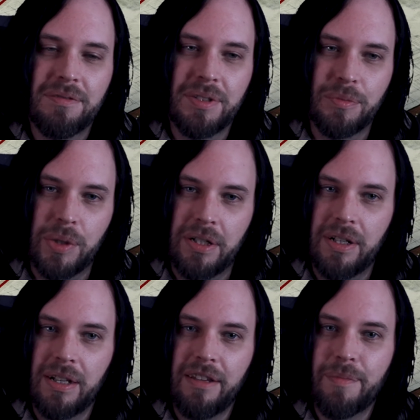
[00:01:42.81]
Where did I
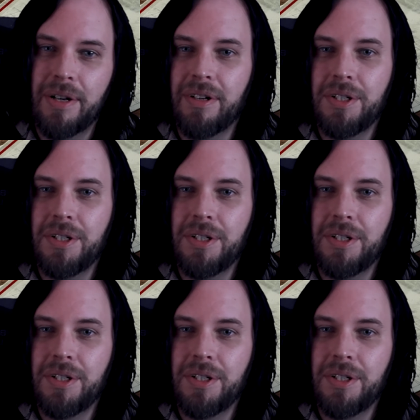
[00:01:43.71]
leave my wrench?